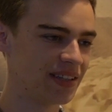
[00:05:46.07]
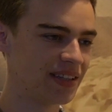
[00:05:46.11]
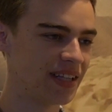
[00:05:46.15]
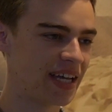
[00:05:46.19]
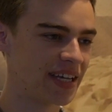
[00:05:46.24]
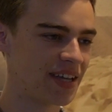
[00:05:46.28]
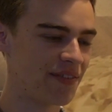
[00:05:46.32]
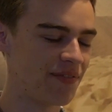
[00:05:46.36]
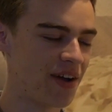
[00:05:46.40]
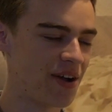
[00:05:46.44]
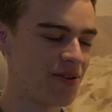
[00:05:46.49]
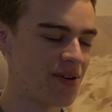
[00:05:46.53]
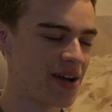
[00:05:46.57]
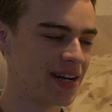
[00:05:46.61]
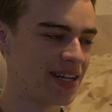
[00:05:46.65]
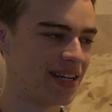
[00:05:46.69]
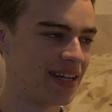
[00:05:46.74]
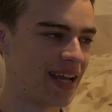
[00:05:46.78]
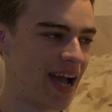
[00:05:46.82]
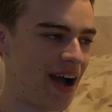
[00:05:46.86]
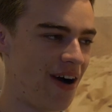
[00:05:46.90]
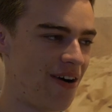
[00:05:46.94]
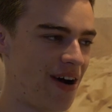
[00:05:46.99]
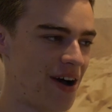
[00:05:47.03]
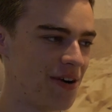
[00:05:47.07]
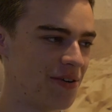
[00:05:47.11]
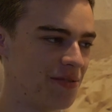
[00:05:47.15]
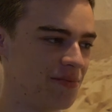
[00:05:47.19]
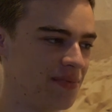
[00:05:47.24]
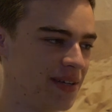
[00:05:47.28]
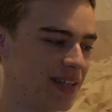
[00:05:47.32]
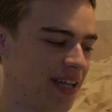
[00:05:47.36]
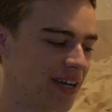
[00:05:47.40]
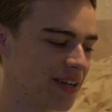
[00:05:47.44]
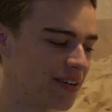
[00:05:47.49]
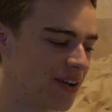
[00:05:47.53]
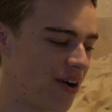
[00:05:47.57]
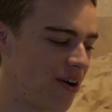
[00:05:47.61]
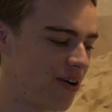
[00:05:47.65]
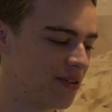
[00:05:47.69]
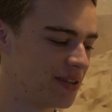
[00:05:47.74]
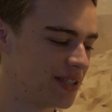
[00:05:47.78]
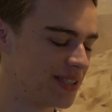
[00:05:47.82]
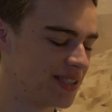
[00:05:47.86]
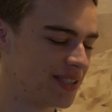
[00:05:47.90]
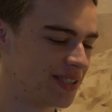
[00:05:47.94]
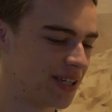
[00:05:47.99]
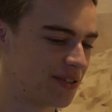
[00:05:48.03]
like if I read it now, I would be like,
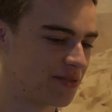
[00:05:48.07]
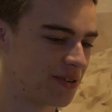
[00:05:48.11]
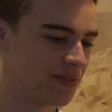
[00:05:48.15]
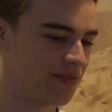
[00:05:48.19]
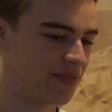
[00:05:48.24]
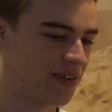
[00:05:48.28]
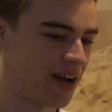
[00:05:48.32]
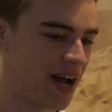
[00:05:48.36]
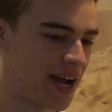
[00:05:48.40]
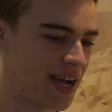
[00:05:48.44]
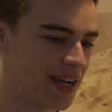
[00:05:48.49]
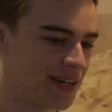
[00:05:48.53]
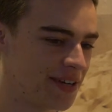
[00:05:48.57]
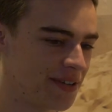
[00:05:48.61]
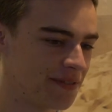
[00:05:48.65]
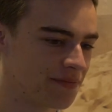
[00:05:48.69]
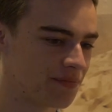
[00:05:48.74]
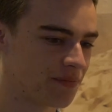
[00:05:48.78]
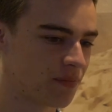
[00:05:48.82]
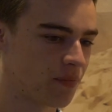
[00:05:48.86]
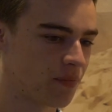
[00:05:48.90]
oh, this is unrefined.